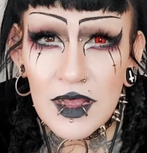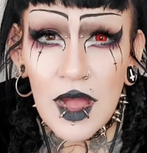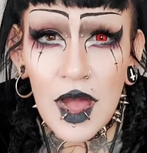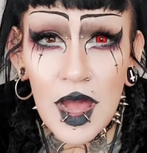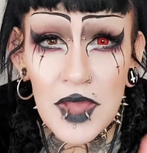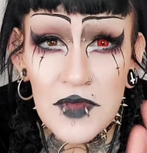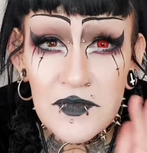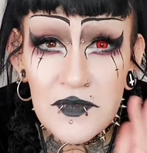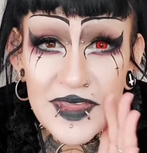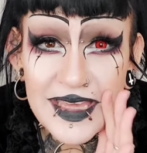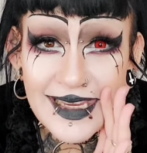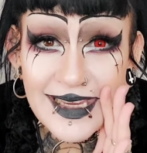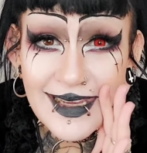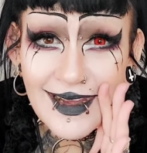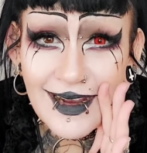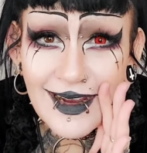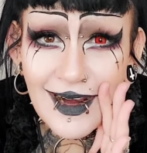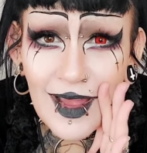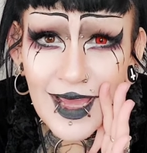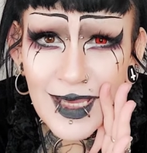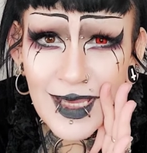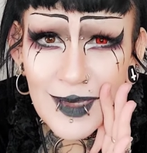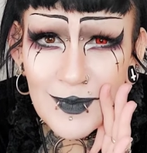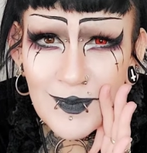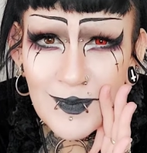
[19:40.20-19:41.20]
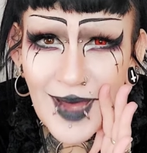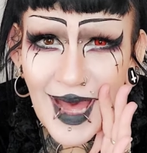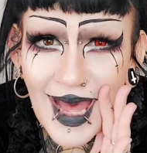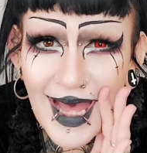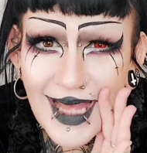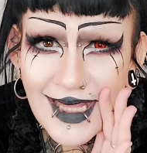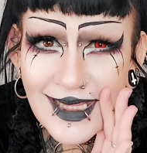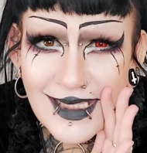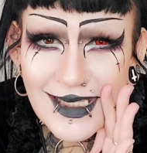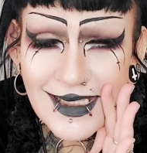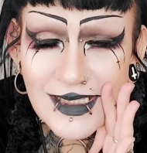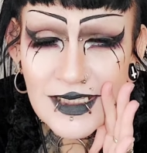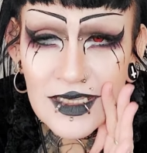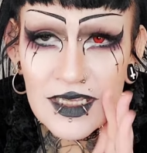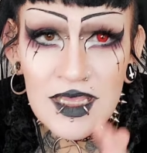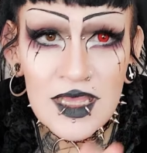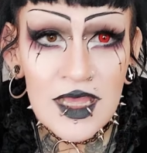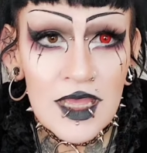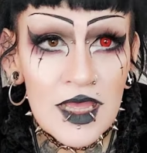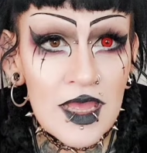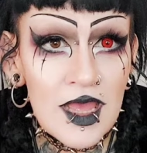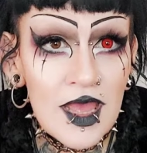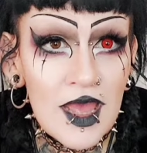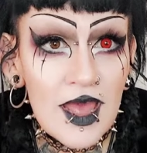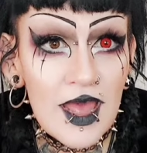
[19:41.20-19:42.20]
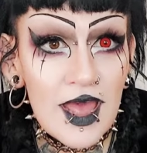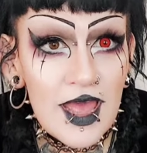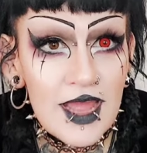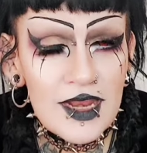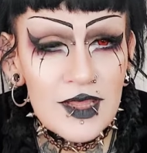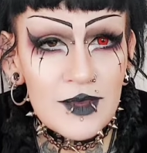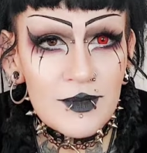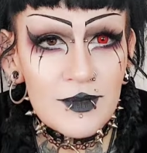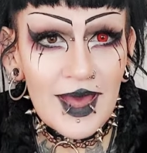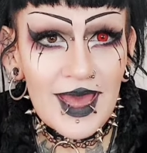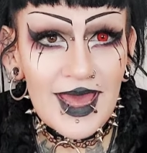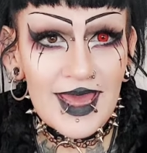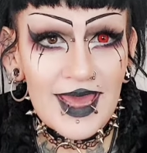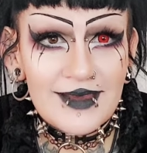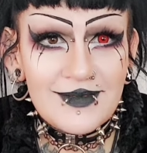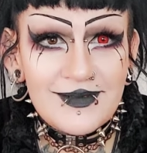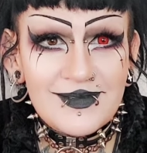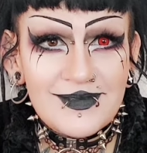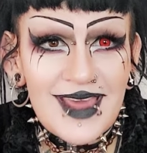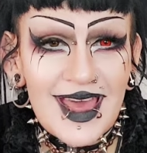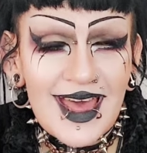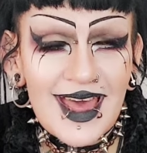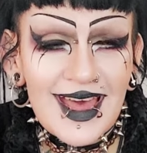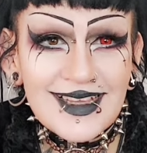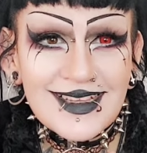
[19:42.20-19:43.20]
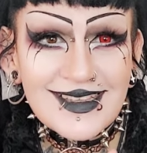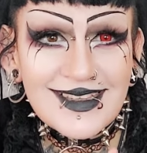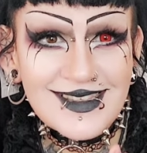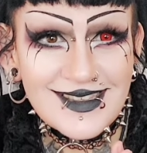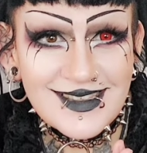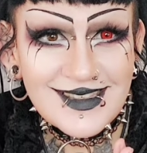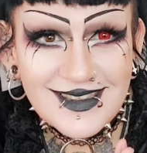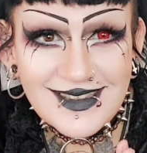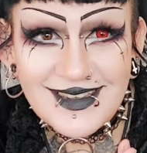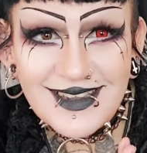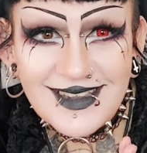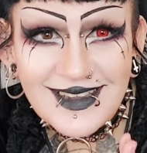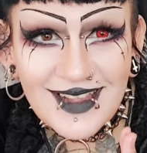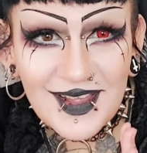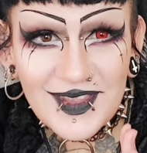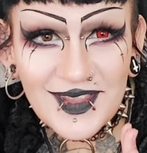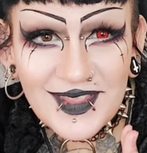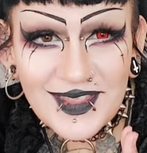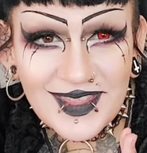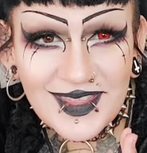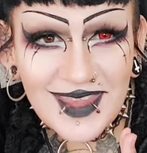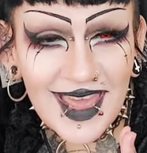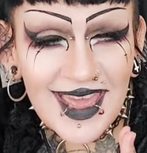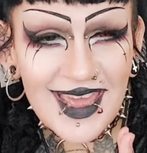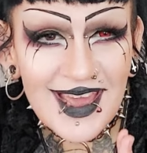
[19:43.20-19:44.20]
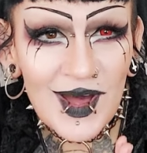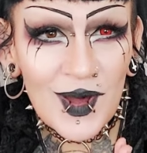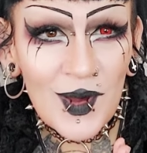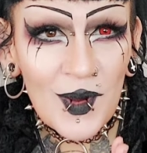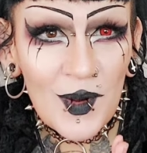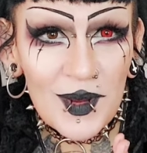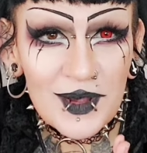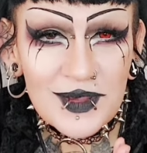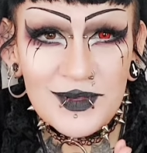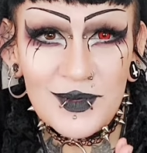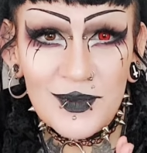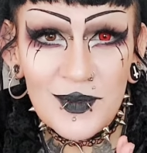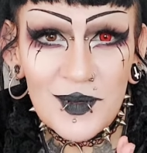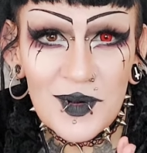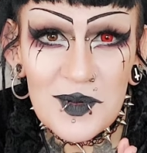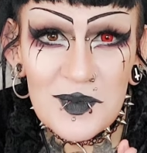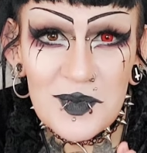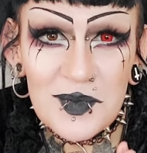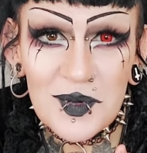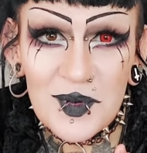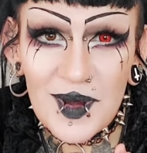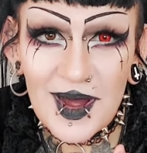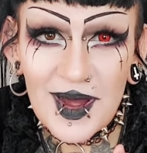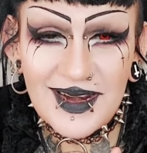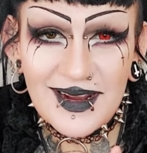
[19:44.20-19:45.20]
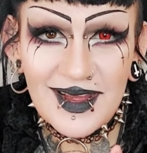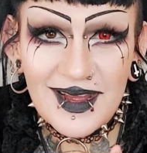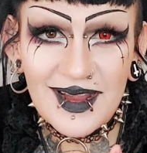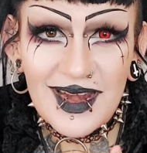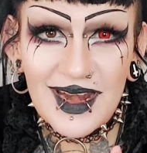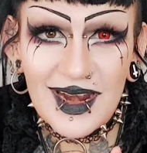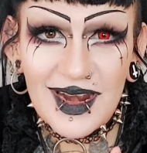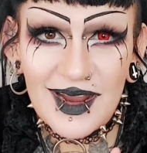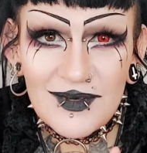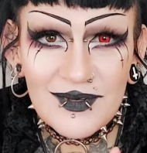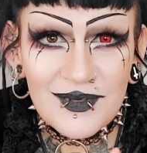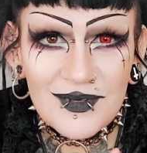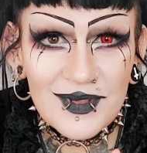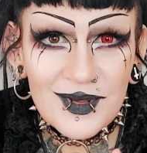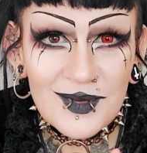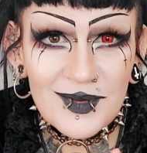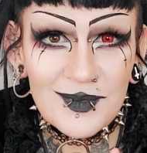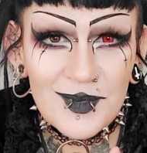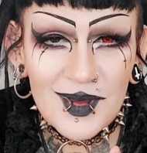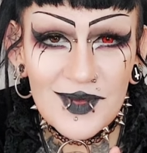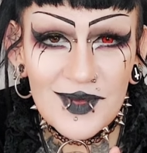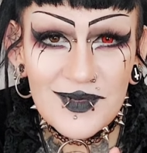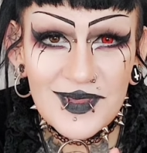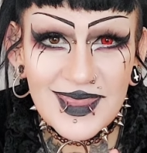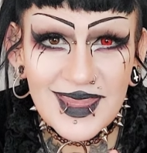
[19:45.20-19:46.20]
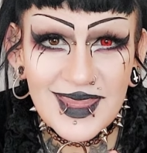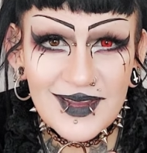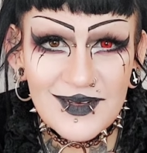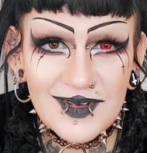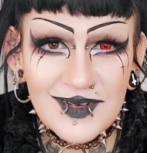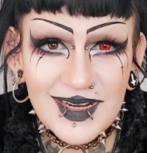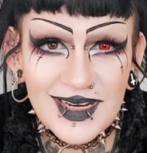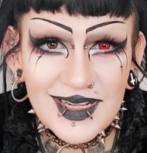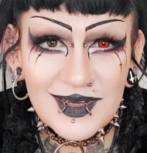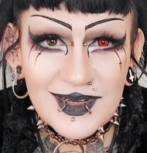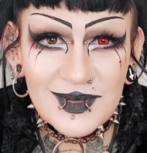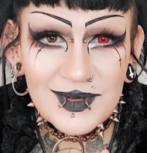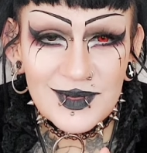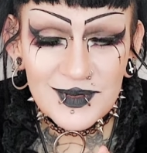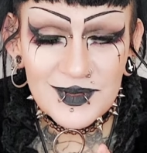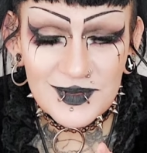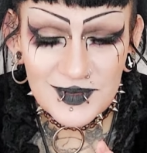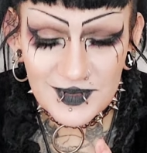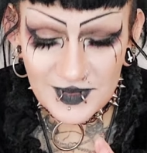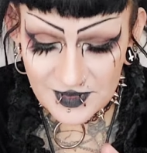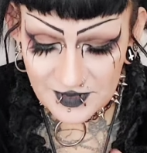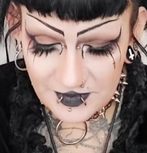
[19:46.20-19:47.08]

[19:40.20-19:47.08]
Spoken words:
I think I like mats. Anyway, yes, they are adorable and I love them. I think they're really cool.